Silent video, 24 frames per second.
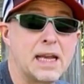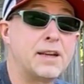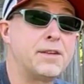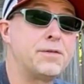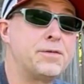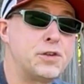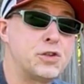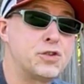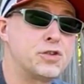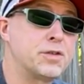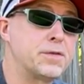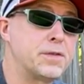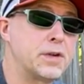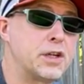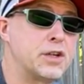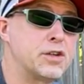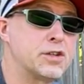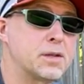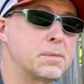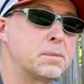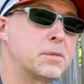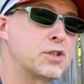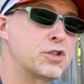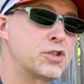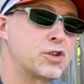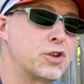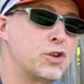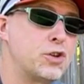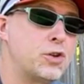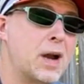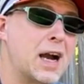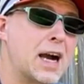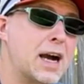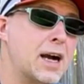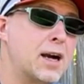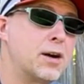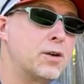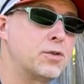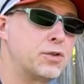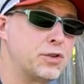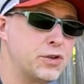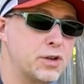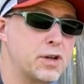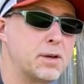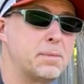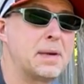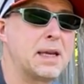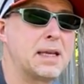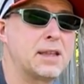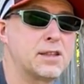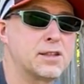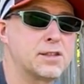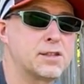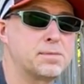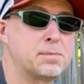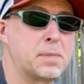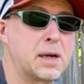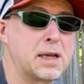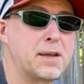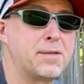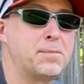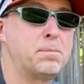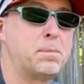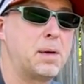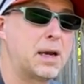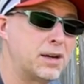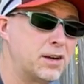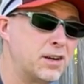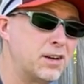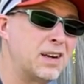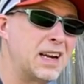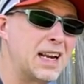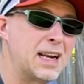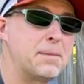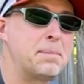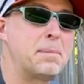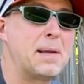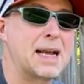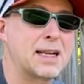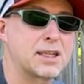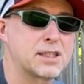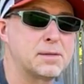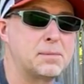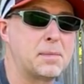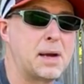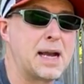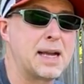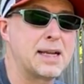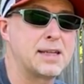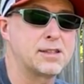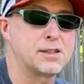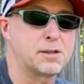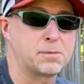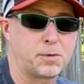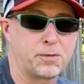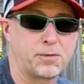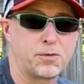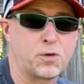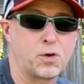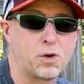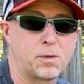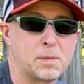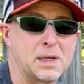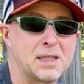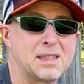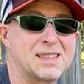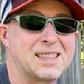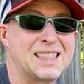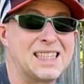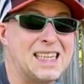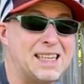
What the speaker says: And in future videos, I'm going to show you how you can make this bike better and maximize the performance,